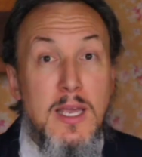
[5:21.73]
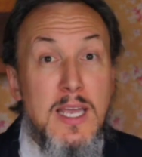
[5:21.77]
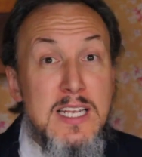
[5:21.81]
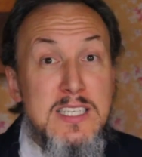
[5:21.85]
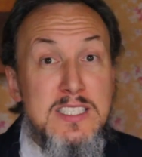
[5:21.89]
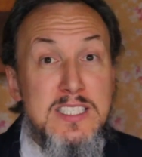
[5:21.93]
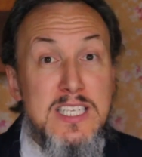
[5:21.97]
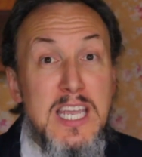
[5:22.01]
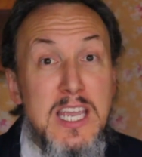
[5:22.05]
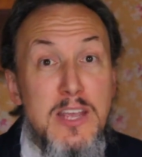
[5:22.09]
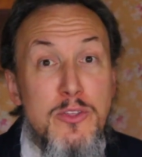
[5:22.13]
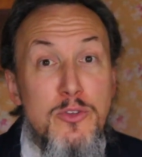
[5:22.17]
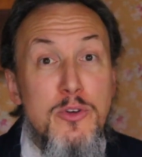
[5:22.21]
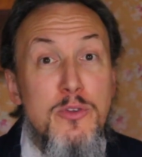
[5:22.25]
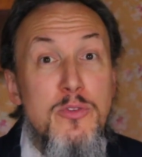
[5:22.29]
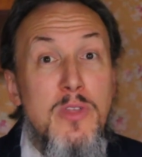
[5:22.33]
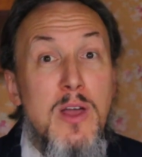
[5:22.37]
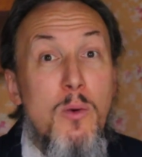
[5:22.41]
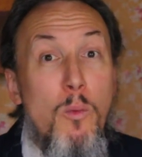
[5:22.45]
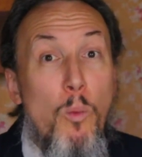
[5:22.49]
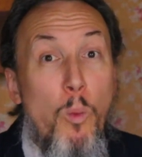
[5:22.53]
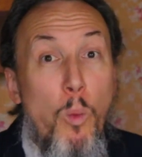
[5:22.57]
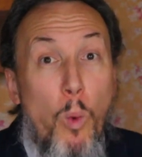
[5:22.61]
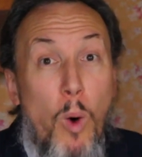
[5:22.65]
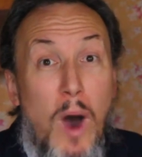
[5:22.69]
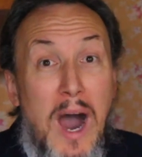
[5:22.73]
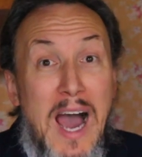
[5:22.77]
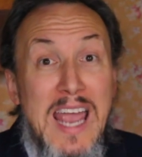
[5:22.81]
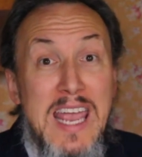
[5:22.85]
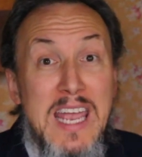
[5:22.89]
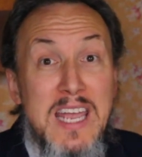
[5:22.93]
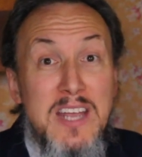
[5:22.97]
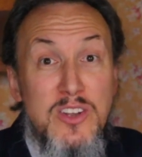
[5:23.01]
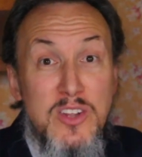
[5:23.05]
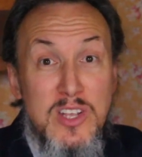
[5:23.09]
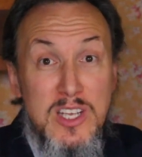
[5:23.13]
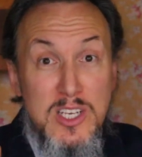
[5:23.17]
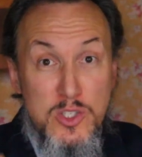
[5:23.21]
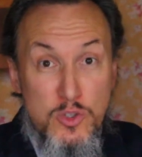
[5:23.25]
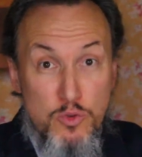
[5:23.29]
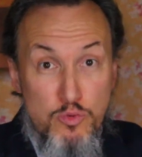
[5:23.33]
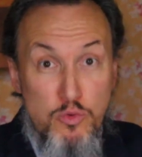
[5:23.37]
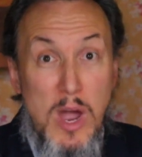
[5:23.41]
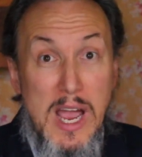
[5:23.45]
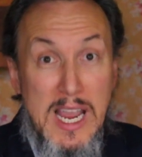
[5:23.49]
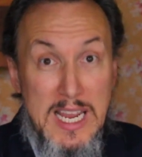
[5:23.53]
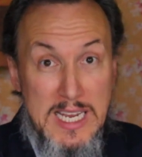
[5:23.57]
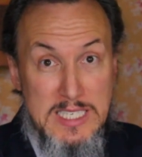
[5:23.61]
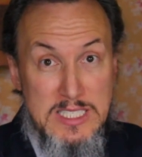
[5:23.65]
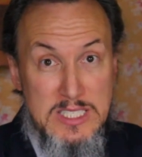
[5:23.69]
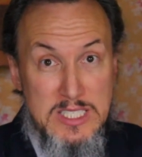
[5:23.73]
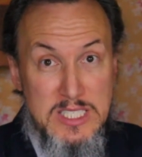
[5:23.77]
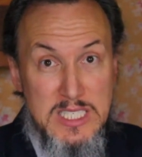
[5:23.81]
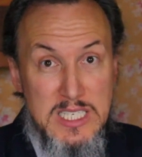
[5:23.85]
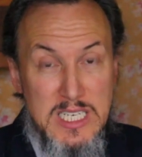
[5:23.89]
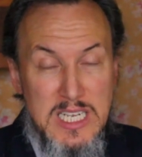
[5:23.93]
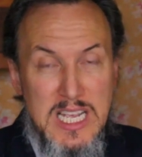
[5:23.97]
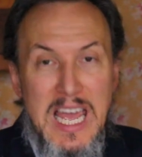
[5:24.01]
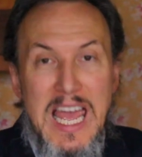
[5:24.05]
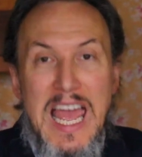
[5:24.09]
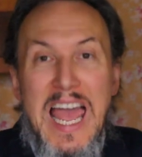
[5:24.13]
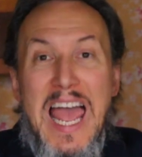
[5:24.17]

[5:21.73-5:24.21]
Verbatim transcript: It's either that Wyatt is right